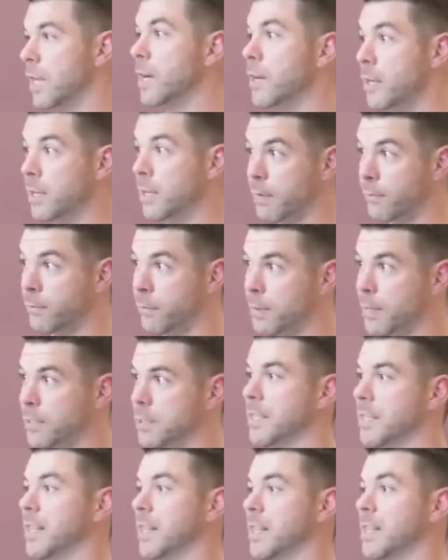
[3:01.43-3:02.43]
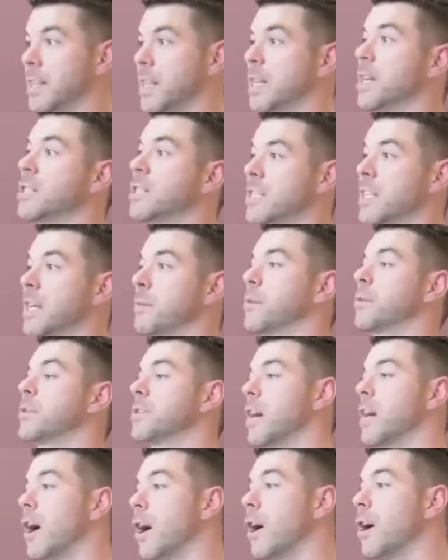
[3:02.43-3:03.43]
their information, their
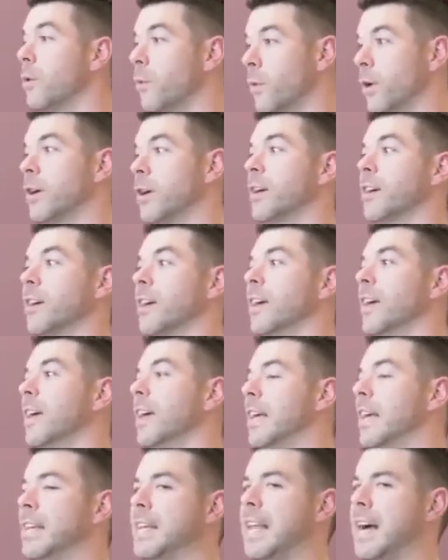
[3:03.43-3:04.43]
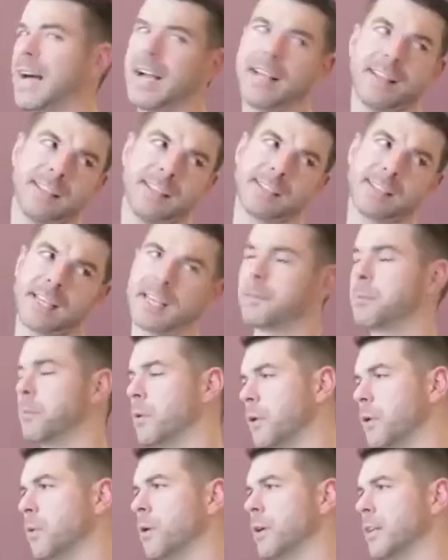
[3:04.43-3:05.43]
samples, our work, not this like
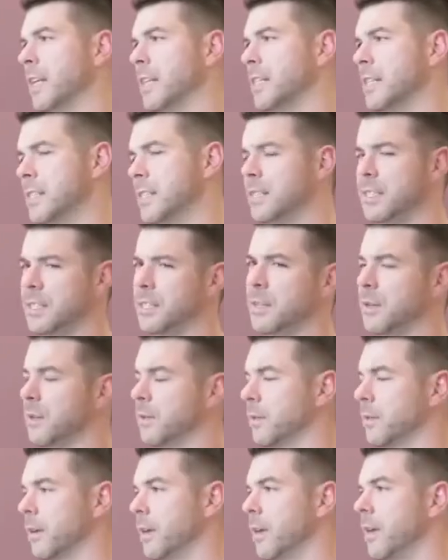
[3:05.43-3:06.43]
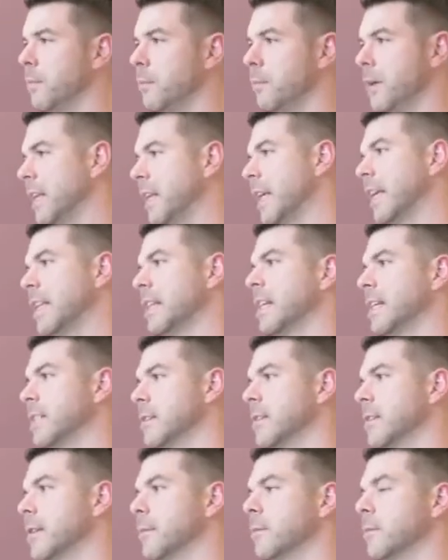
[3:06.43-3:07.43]
book work that doesn't mean anything
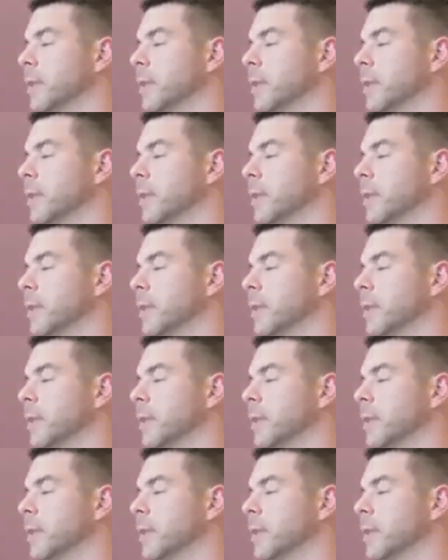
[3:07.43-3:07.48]
to them